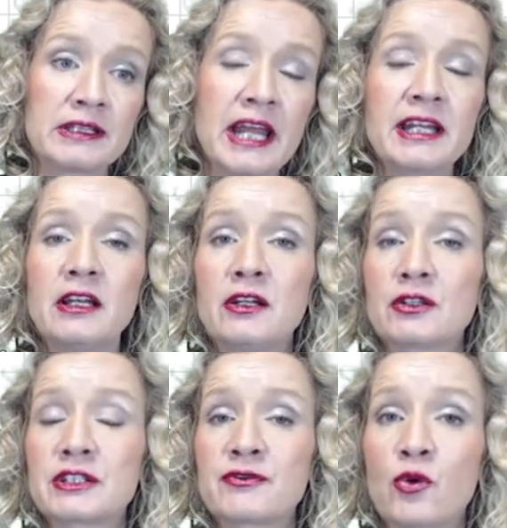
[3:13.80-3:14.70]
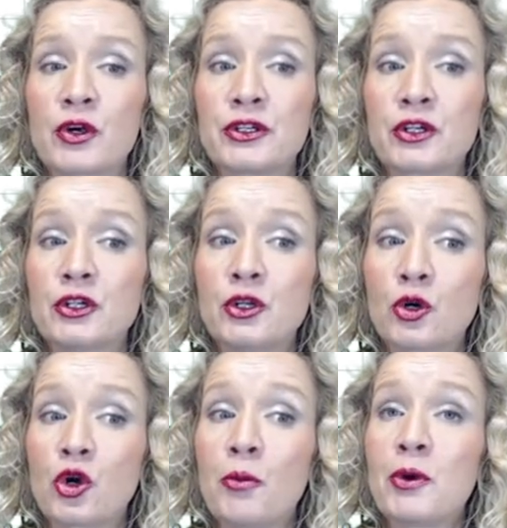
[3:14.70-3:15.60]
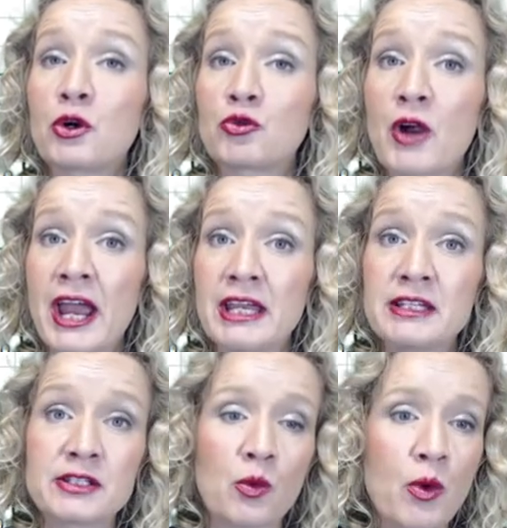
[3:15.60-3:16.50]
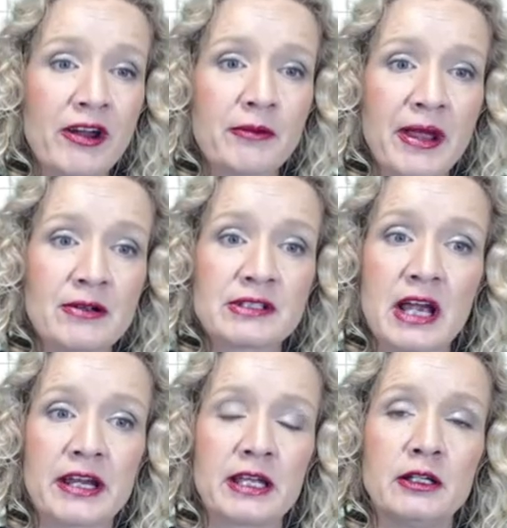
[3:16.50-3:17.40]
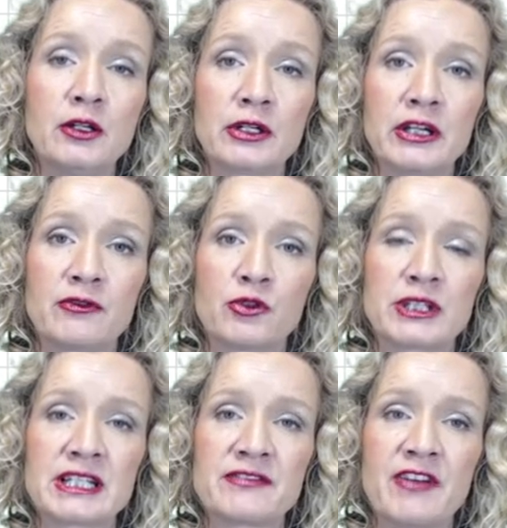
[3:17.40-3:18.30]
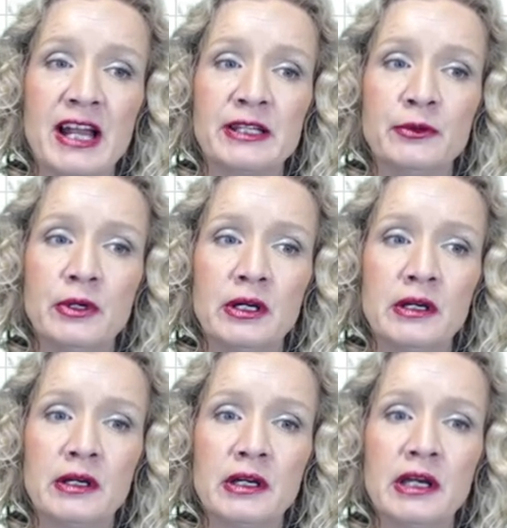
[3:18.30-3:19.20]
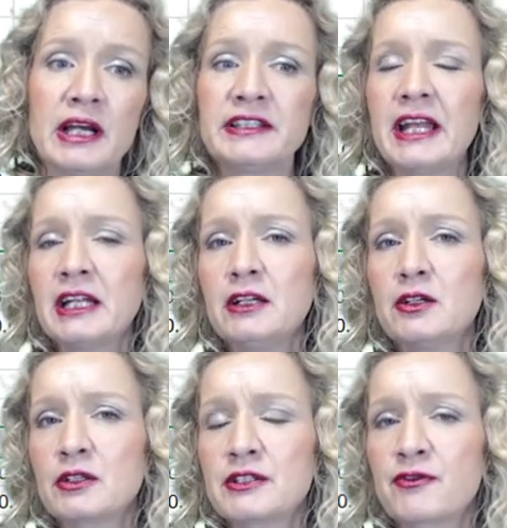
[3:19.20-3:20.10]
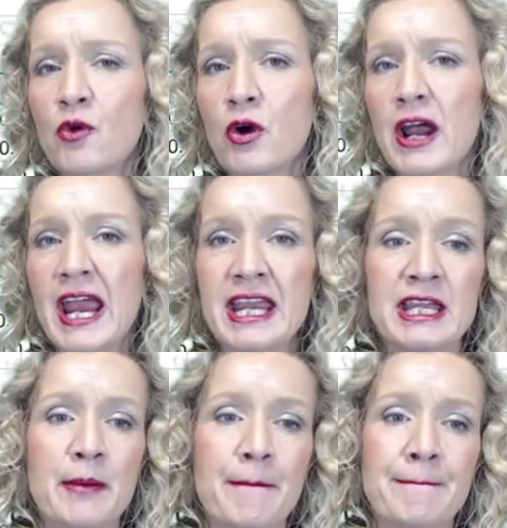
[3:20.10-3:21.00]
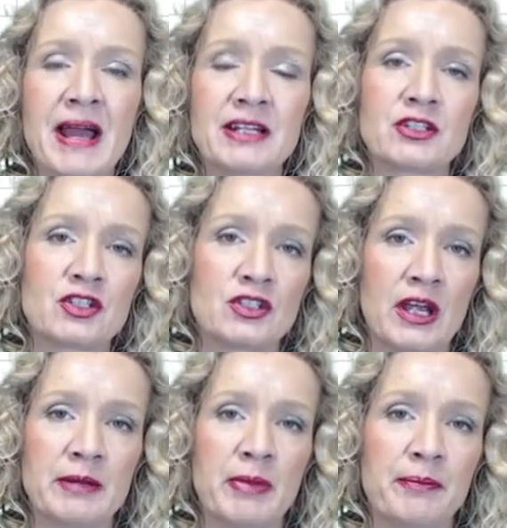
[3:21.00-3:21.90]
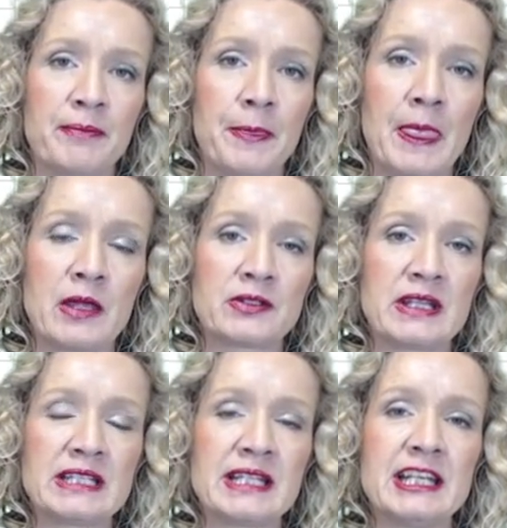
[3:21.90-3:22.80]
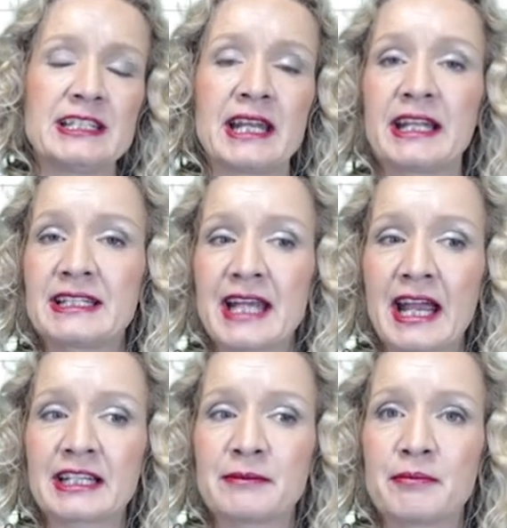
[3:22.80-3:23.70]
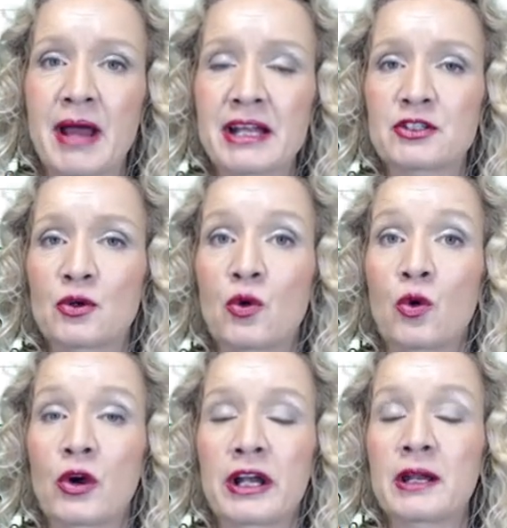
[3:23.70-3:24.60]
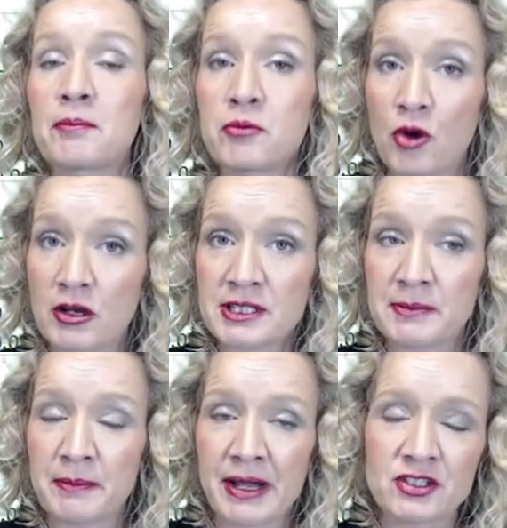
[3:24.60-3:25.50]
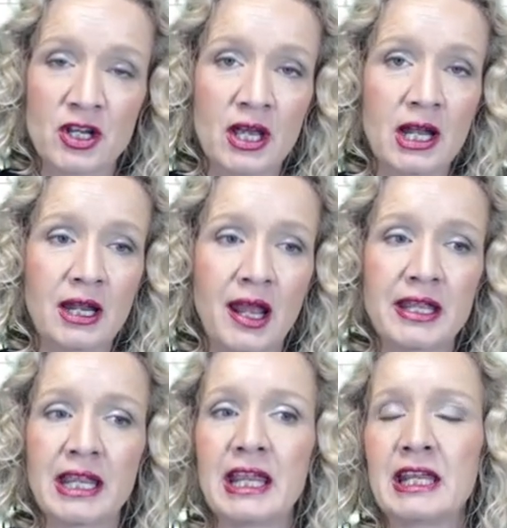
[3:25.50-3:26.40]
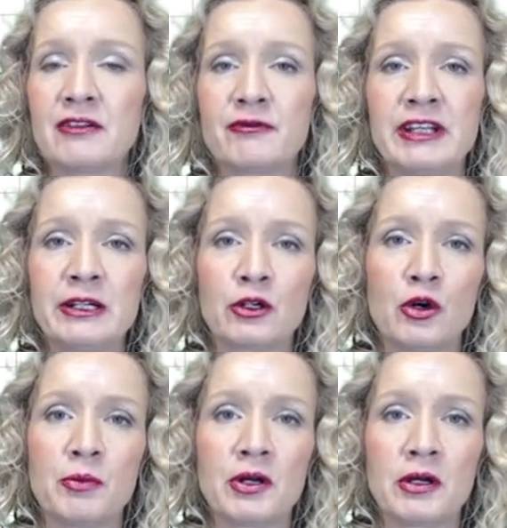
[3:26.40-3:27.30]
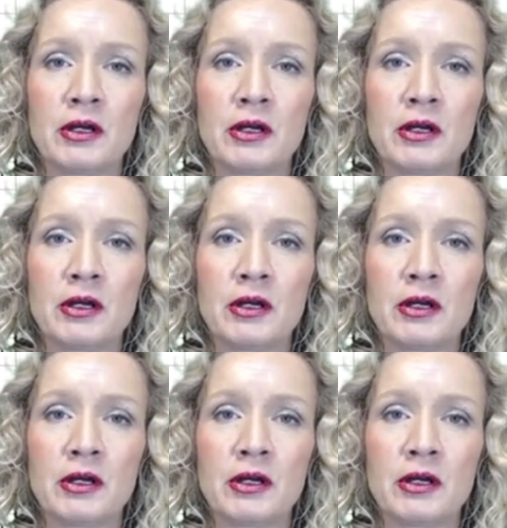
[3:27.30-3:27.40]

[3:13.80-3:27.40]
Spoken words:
Then it looks for your lookup array. So whereabouts are you looking for this value? And then it looks for a match type. So this is an exact match or an approximate match, like in VLOOKUP.